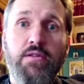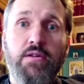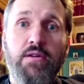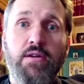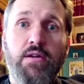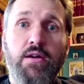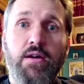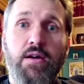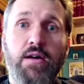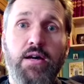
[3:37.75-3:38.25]

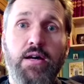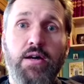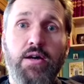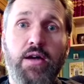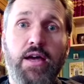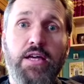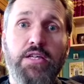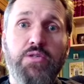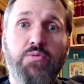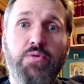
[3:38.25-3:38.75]

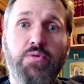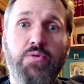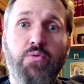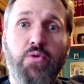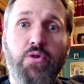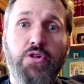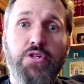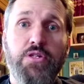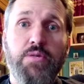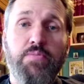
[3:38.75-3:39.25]
as we
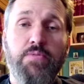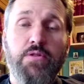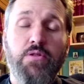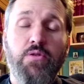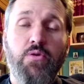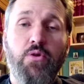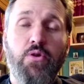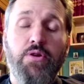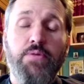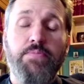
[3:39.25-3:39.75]
worship the
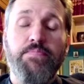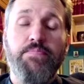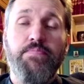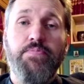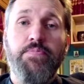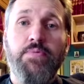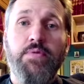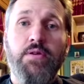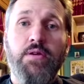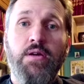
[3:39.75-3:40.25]
Lord.
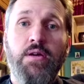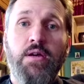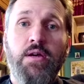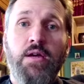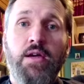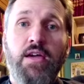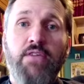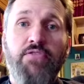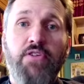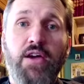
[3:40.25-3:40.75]

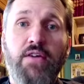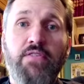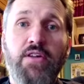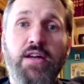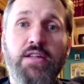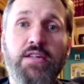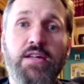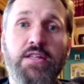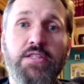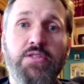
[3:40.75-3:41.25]
If you have not
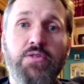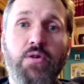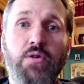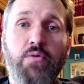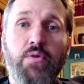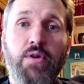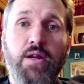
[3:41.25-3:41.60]
done so already,